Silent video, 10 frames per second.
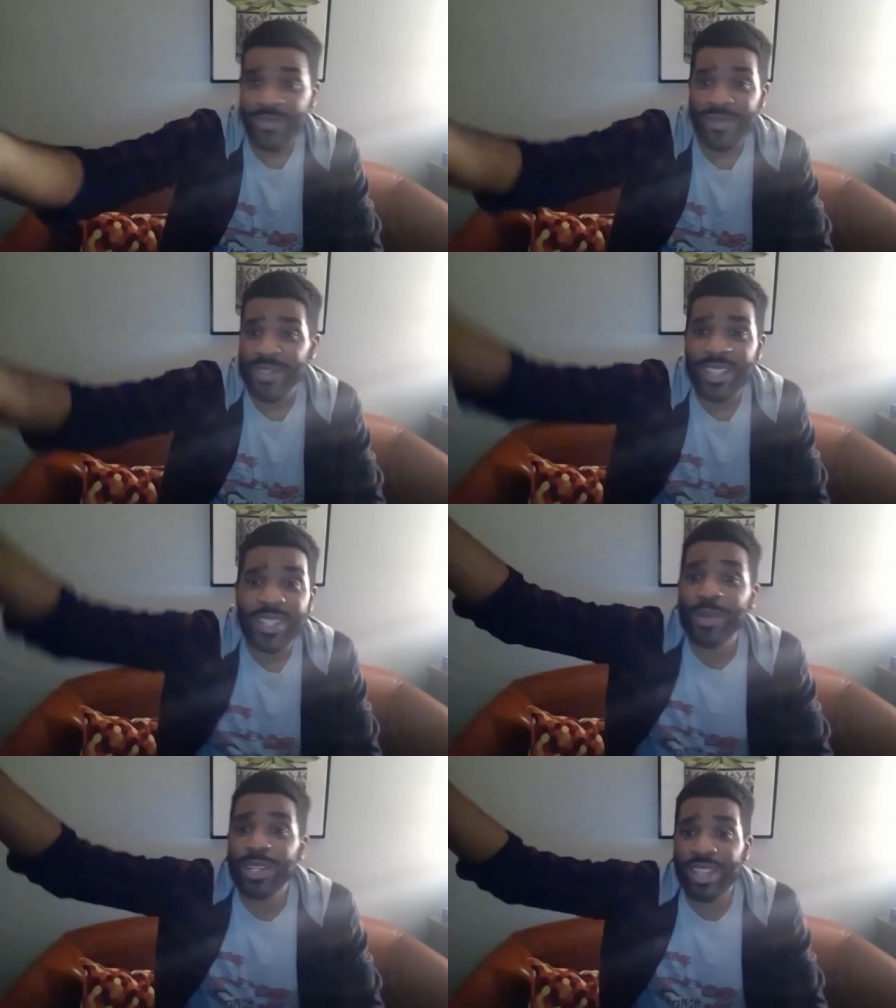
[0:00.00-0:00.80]
Let's
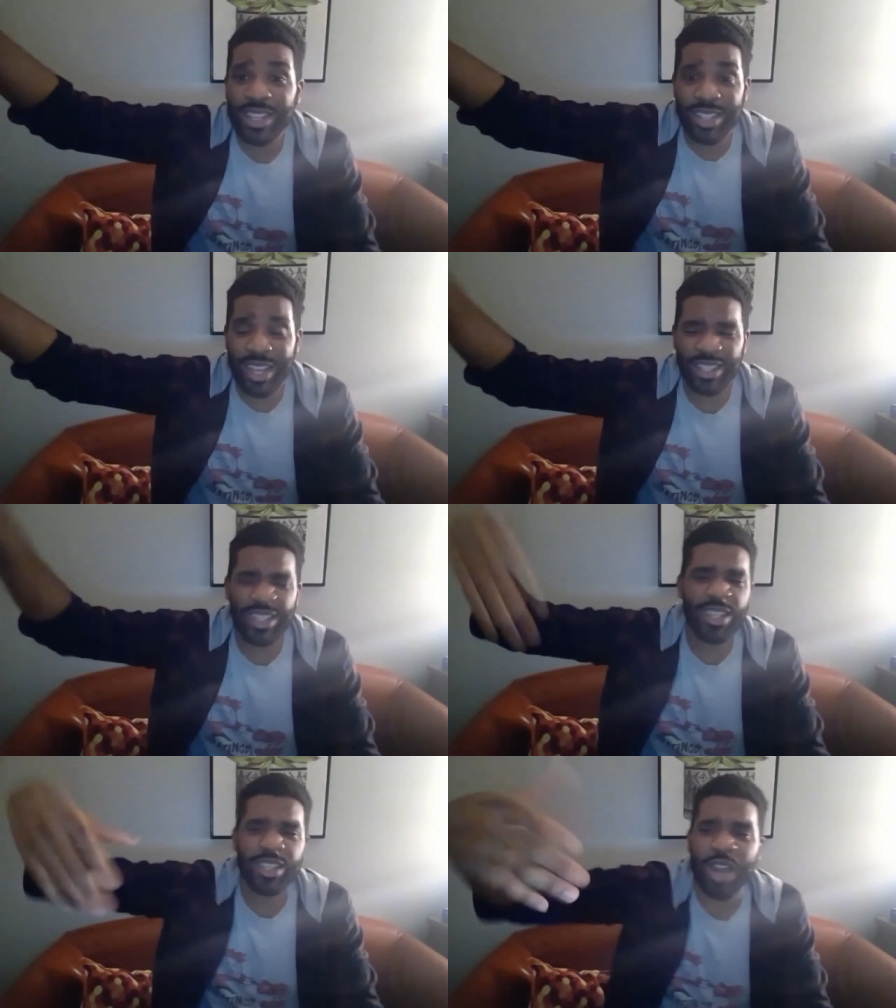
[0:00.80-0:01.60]
see what he does next.
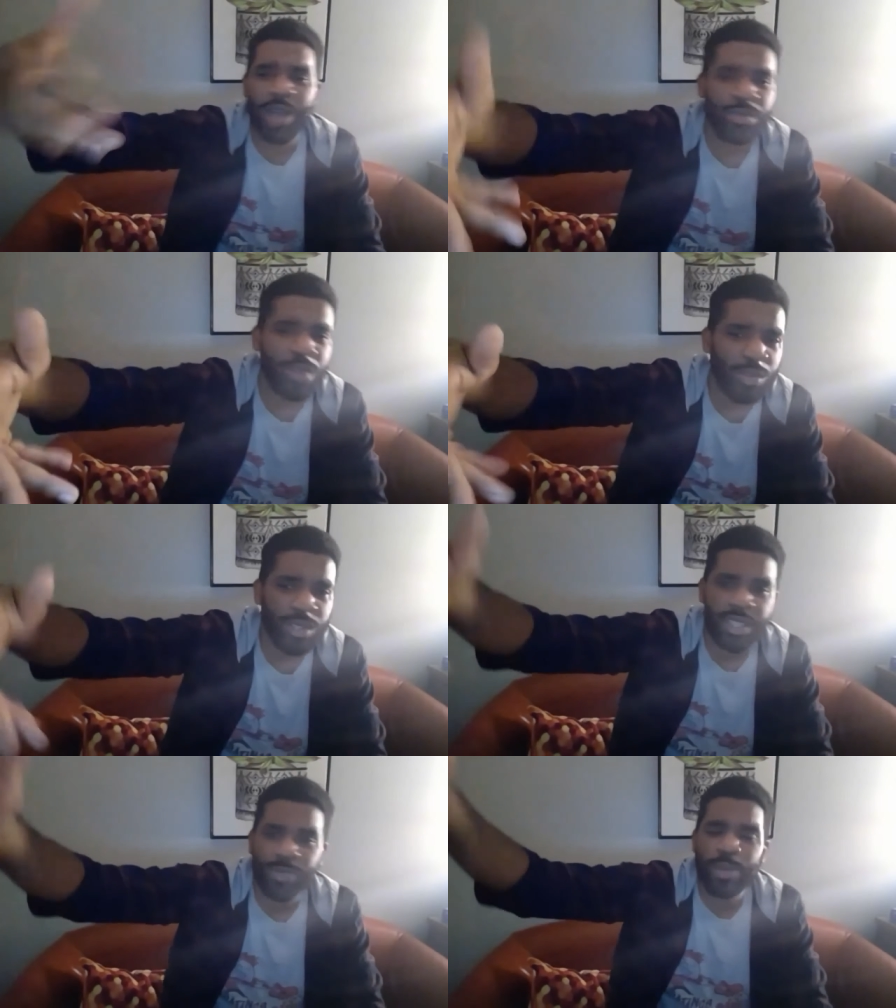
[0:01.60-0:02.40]
He drops
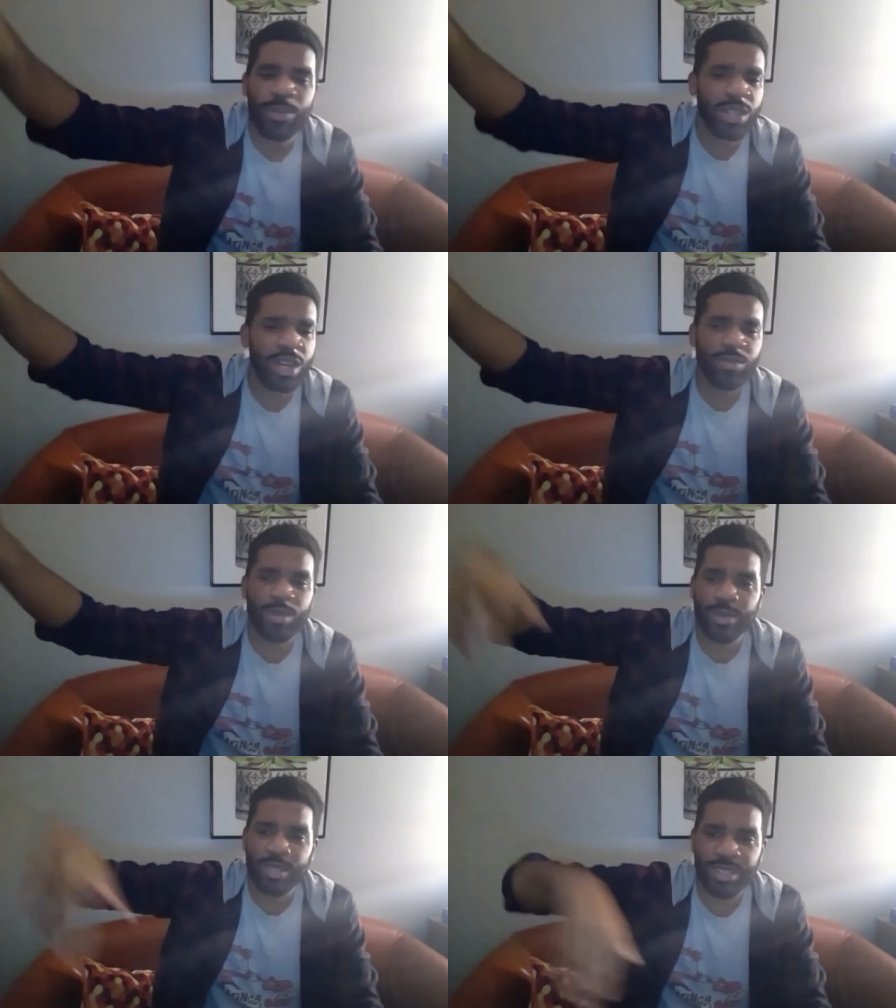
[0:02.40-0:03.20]
Roses. People love
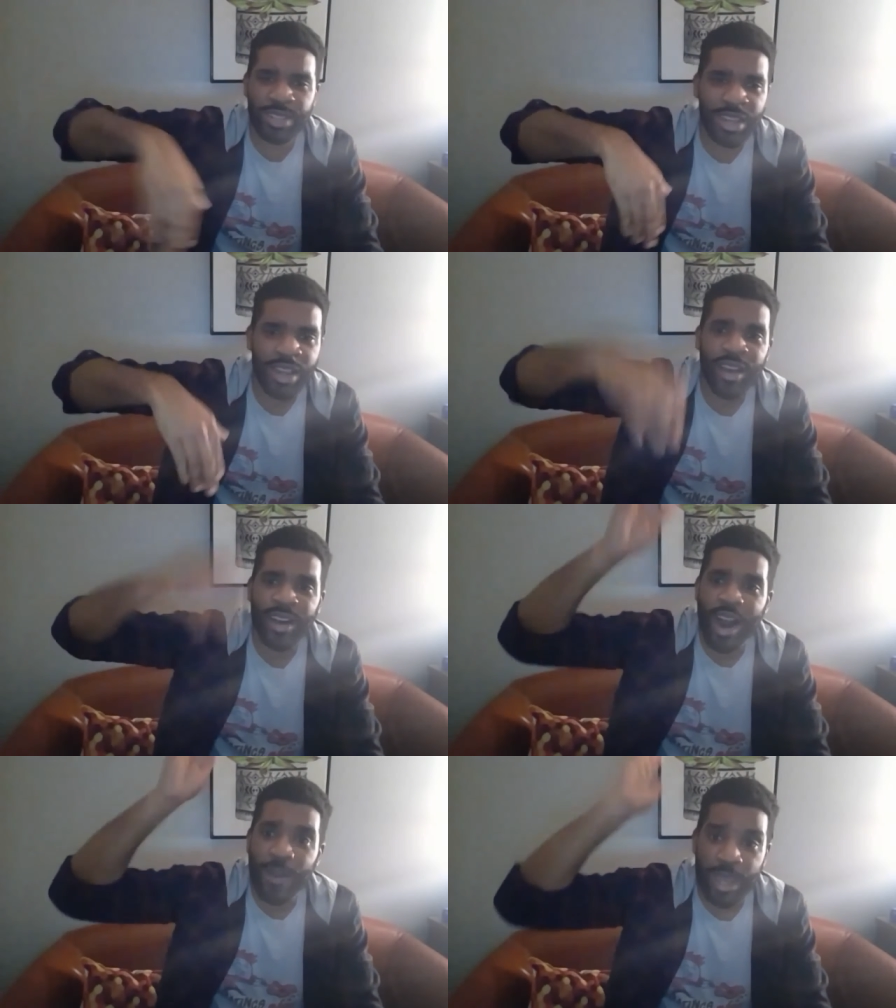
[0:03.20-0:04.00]
Roses.
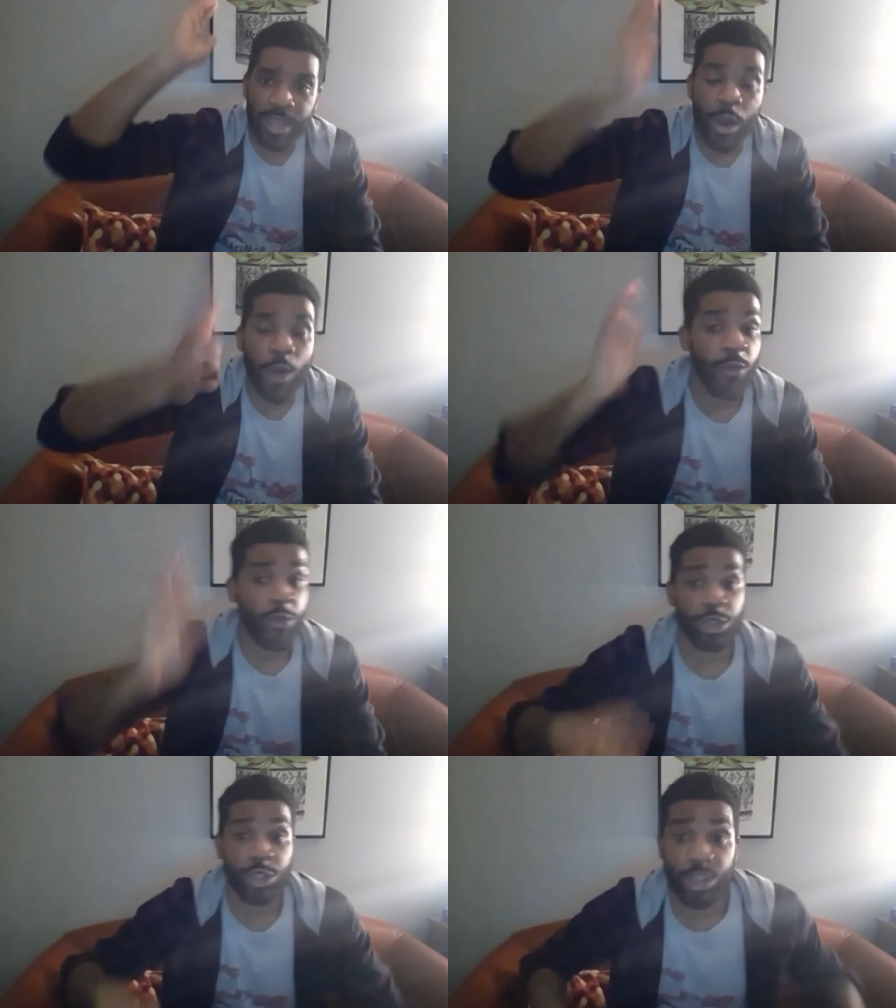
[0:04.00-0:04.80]
I'm like, oh,
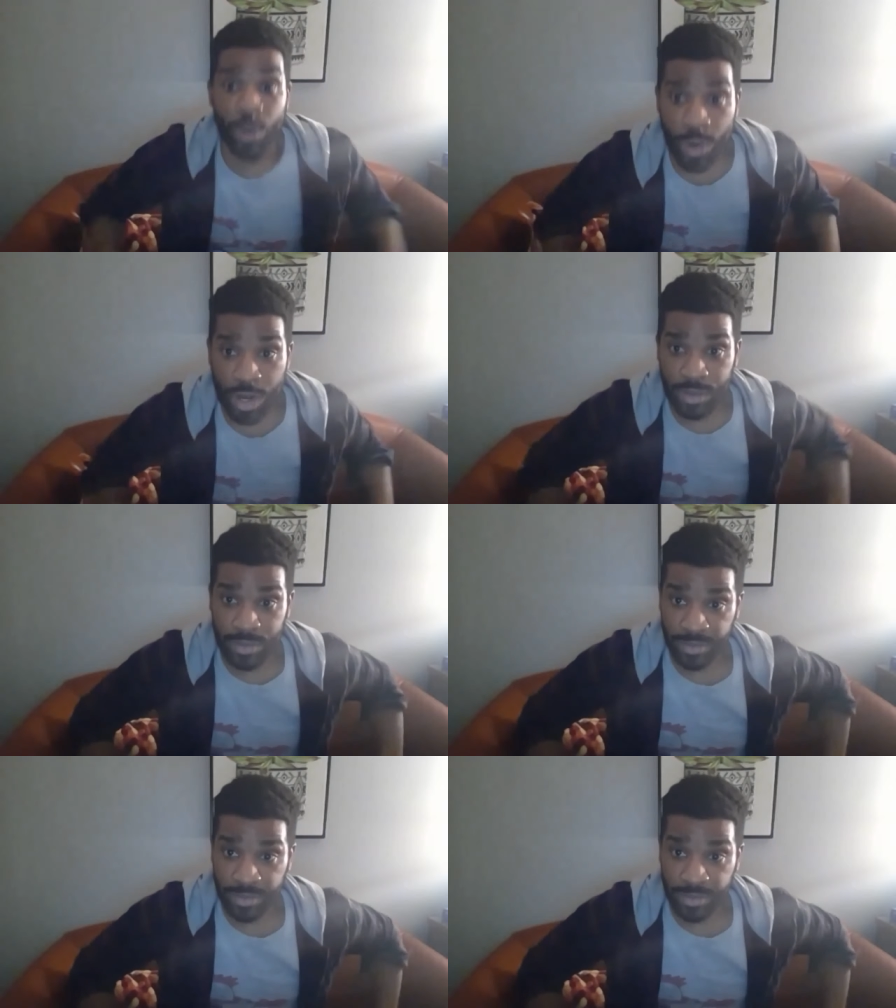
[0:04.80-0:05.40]
for sure.